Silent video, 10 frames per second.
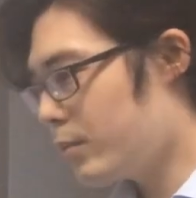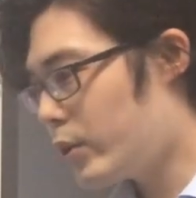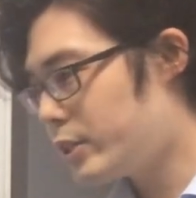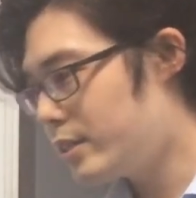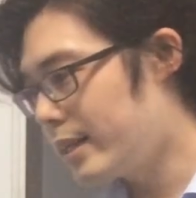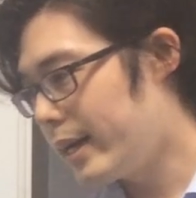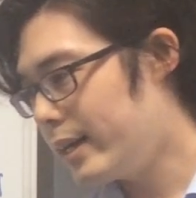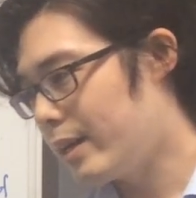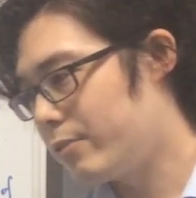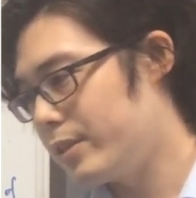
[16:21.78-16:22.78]
Question
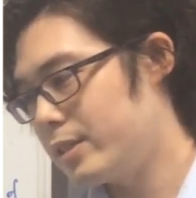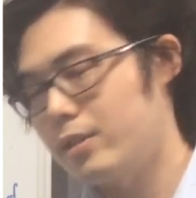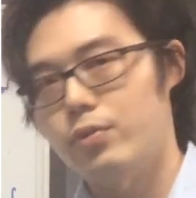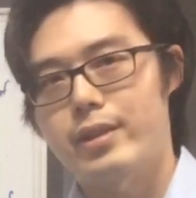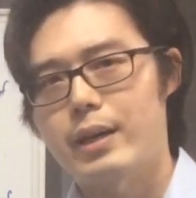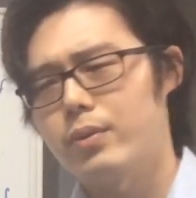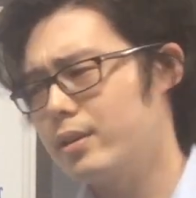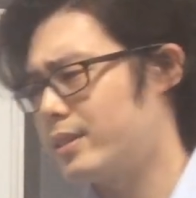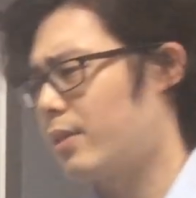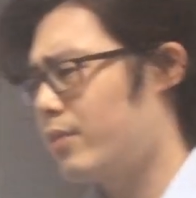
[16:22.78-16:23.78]
9, I'll finish off with that one
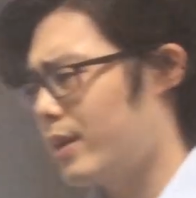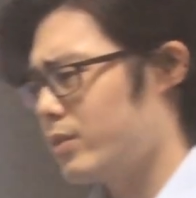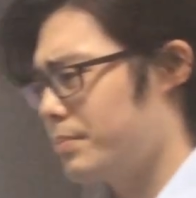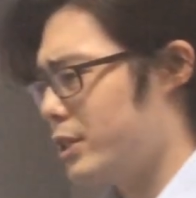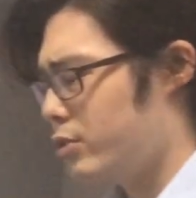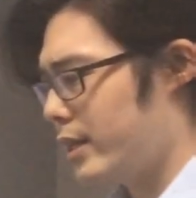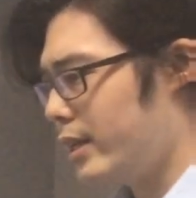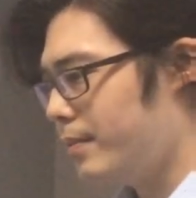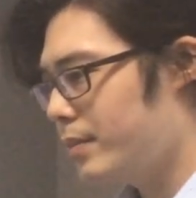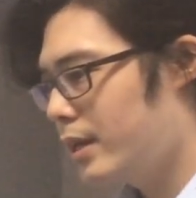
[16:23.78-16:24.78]
because I thought that was a bit
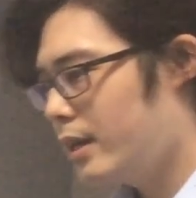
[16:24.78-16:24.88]
tricky.